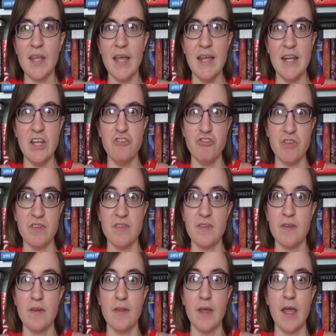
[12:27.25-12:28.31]
And it
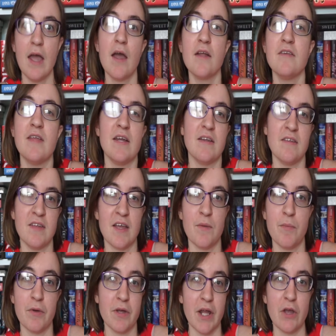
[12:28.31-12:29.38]
just like I got to the end of the second
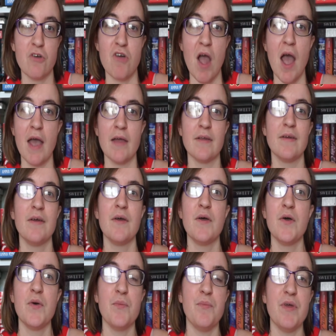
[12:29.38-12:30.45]
book and I cried
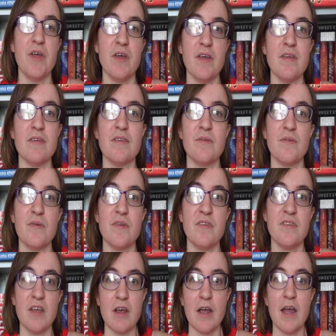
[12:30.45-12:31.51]
because
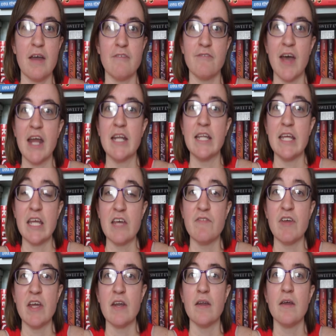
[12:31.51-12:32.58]
Sarah had finally
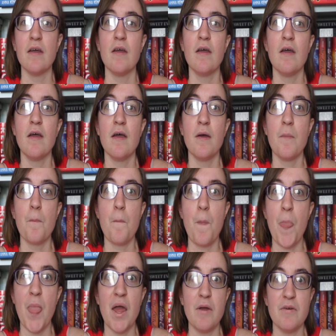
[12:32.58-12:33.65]
given
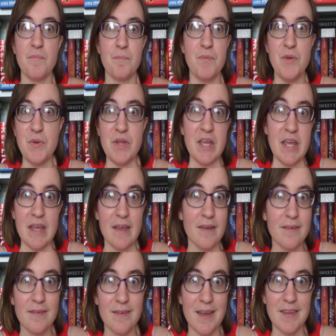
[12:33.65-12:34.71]
Beauty
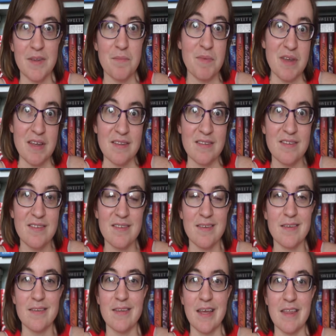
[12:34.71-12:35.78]
in the Beast
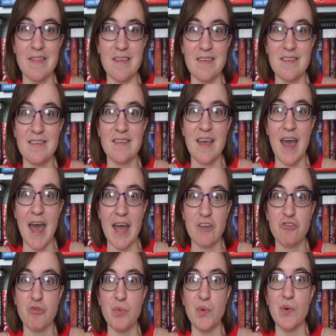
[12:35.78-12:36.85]
like this
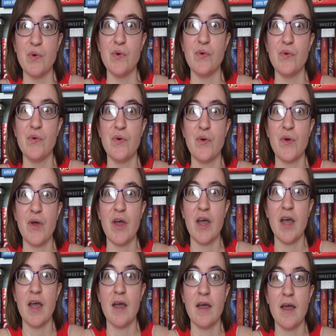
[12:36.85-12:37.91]
actual
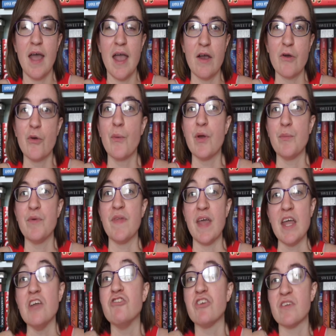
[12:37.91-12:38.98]
heroine with
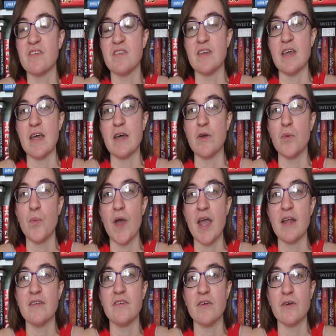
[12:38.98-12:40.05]
agency and a
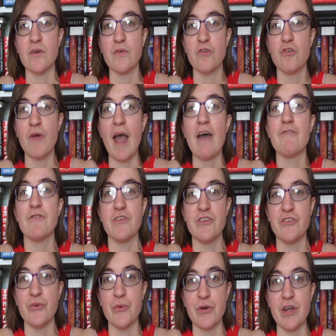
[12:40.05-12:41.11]
way to craft the
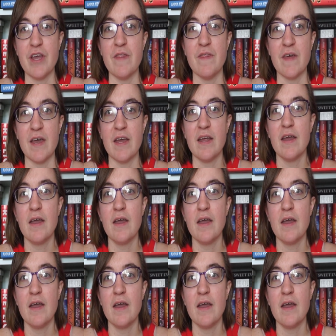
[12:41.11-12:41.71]
story that